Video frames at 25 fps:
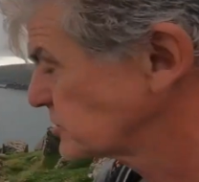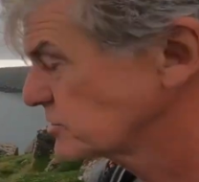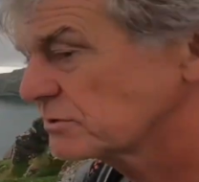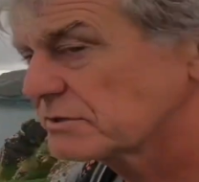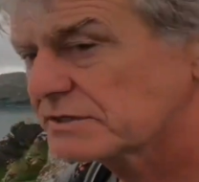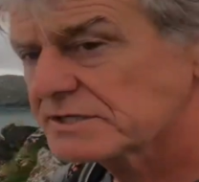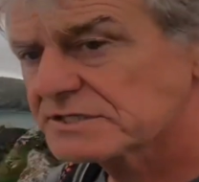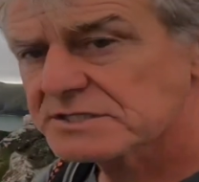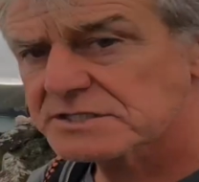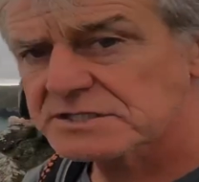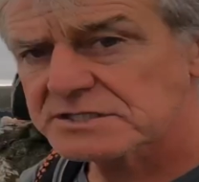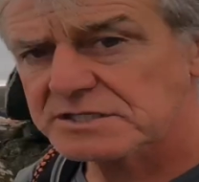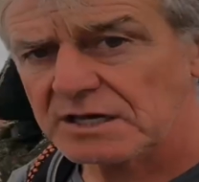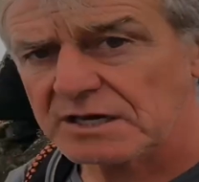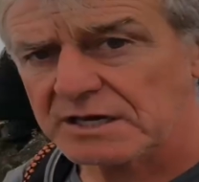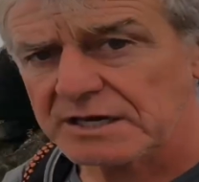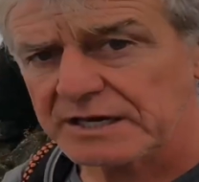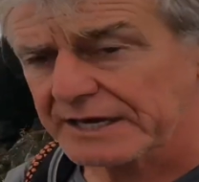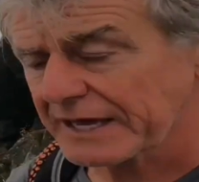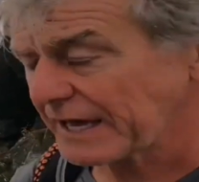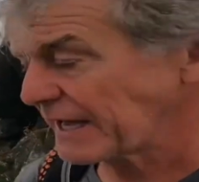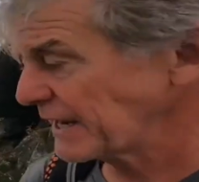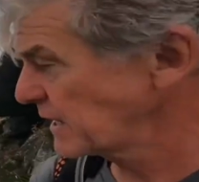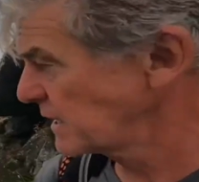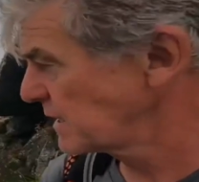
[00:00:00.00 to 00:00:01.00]
Julie's stuck
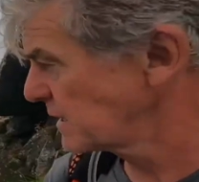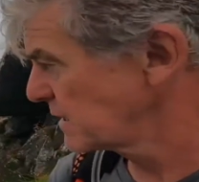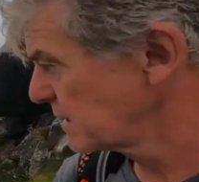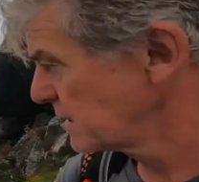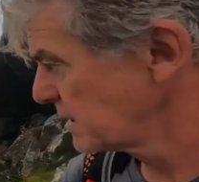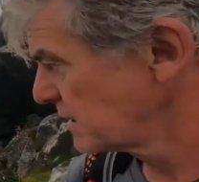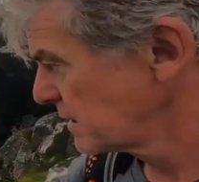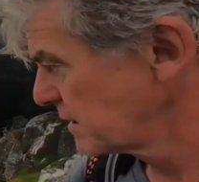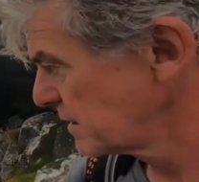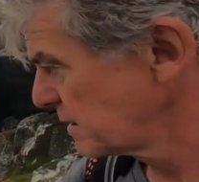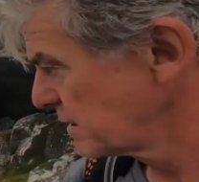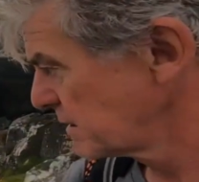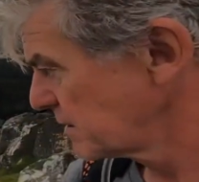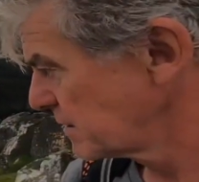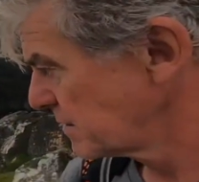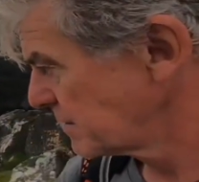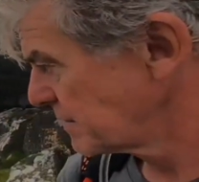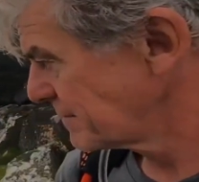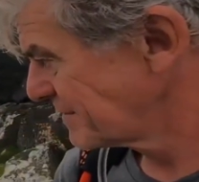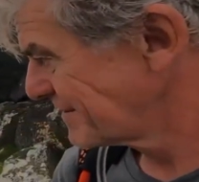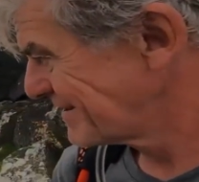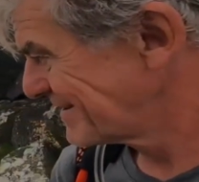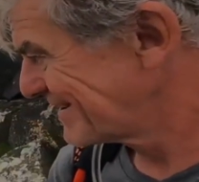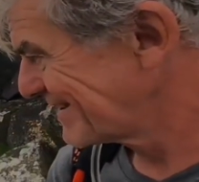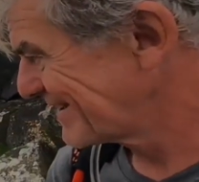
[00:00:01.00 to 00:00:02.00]
again.
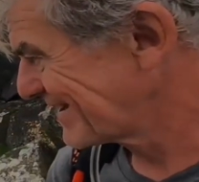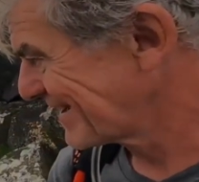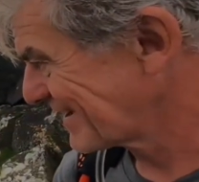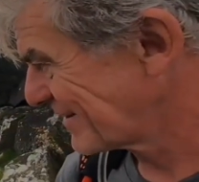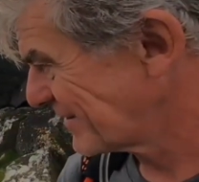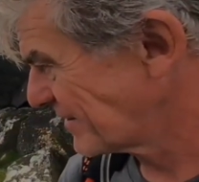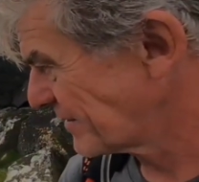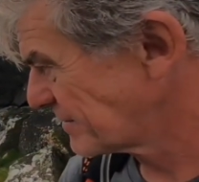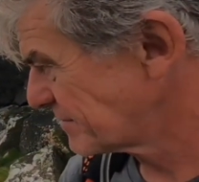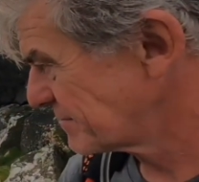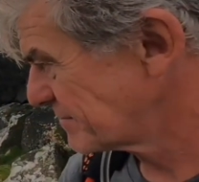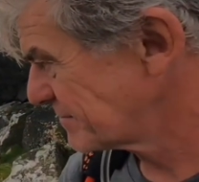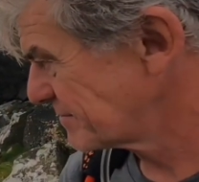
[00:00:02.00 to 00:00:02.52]
Hang on.